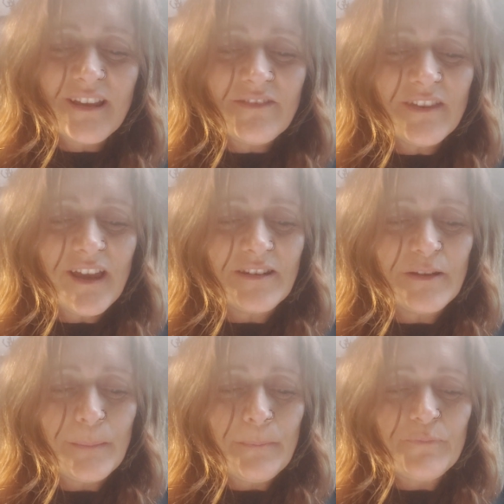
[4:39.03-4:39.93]
Then,
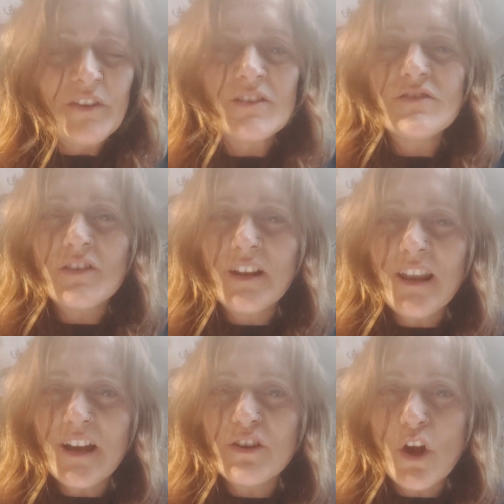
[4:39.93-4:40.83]
suddenly
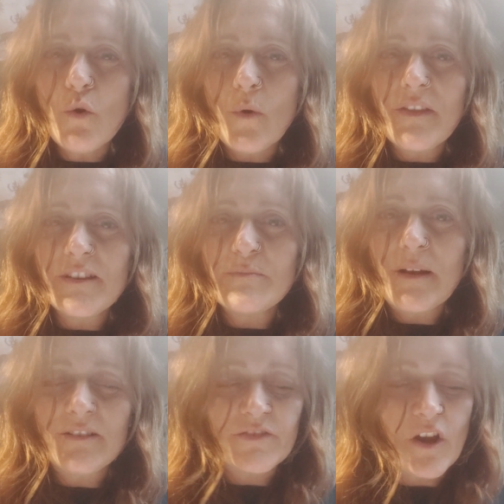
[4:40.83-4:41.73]
I know where these
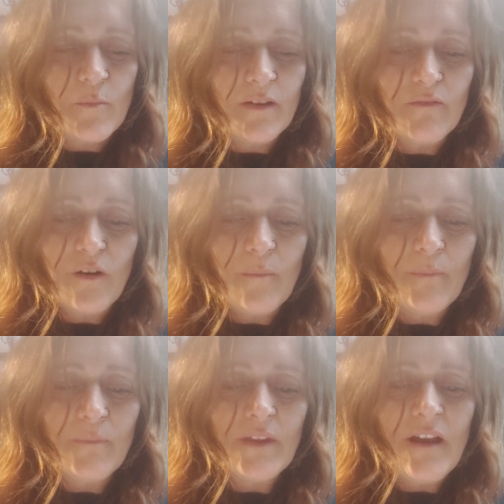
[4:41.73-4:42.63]
bells are coming from.
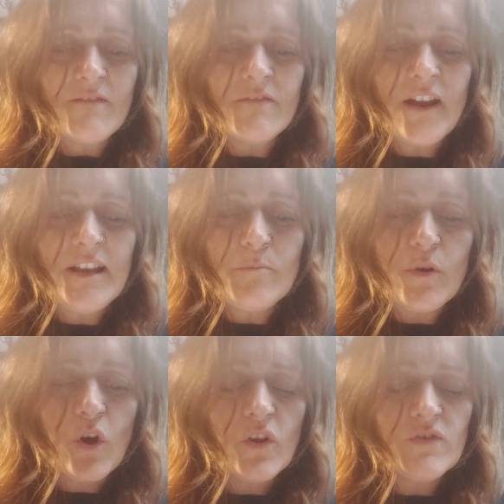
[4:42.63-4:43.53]
Faint
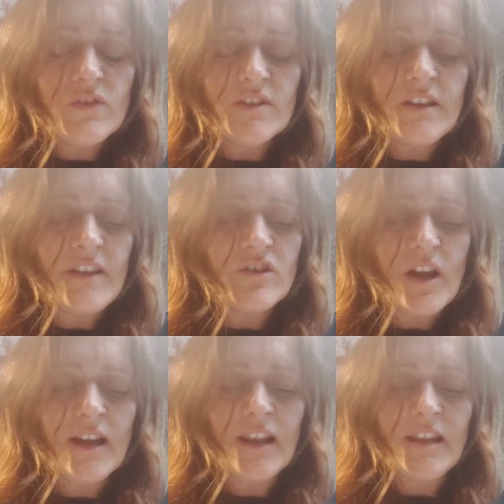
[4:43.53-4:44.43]
but constant in their
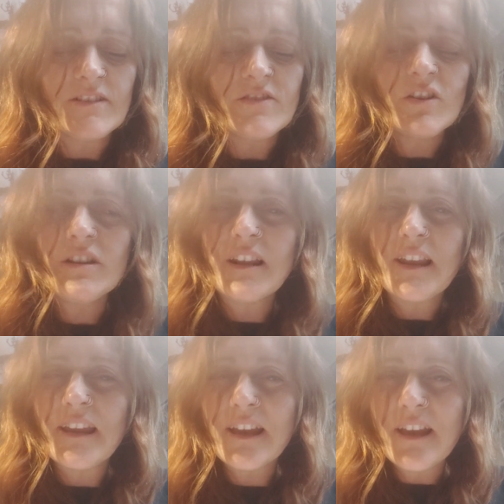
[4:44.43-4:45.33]
jangling, and
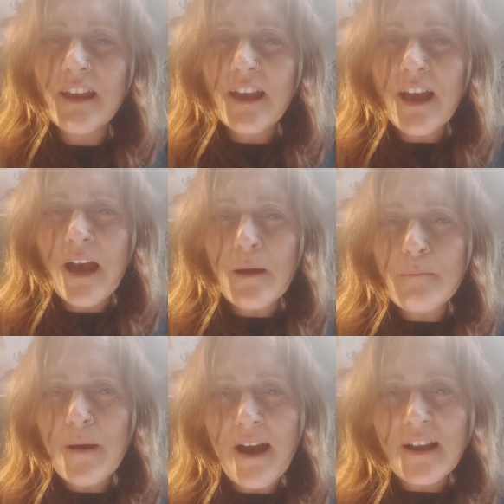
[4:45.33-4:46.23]
suddenly I'm
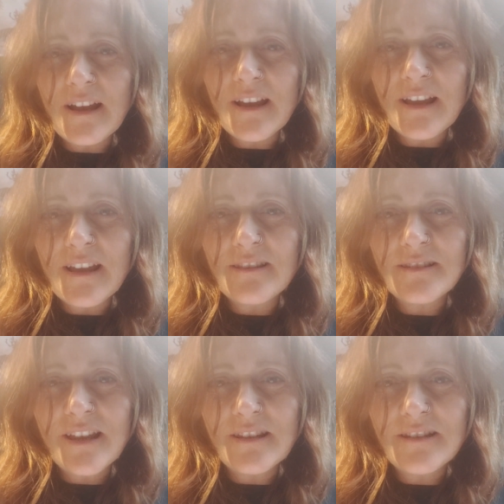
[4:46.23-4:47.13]
back in the
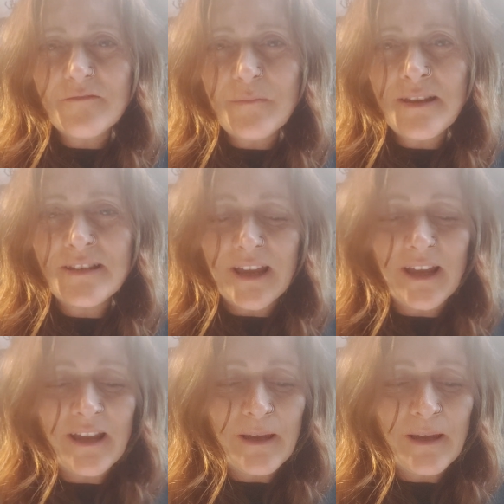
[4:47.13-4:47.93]
tent of meeting.